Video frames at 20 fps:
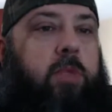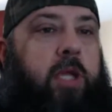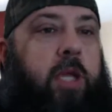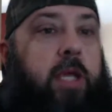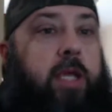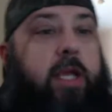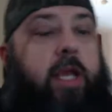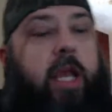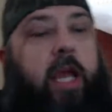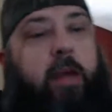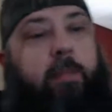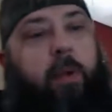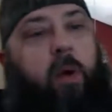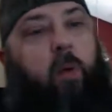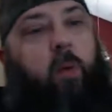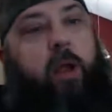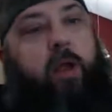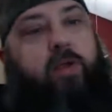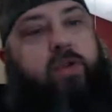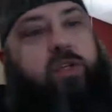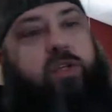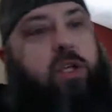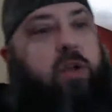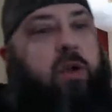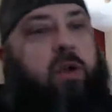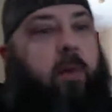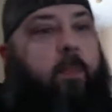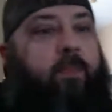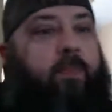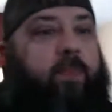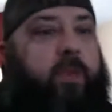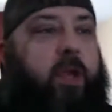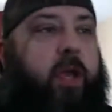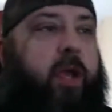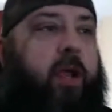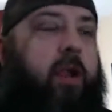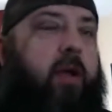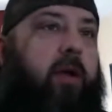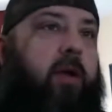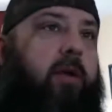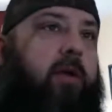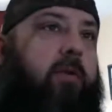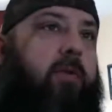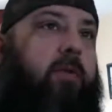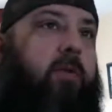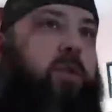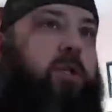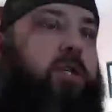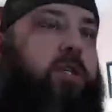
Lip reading: Yeah, my wife's well, she's a